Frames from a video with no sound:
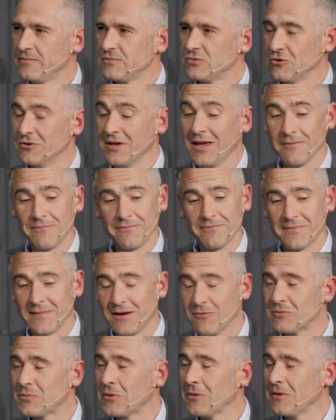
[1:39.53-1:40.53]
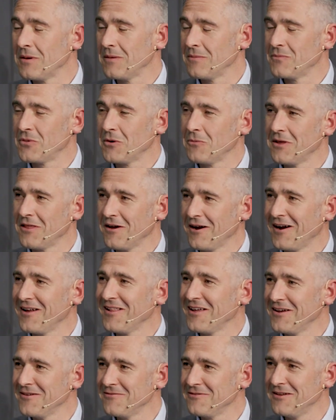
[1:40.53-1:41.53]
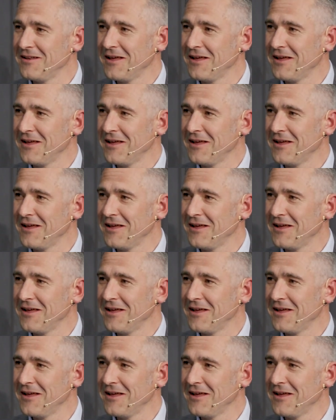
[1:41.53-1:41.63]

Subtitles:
So yeah, that was probably the highlight of the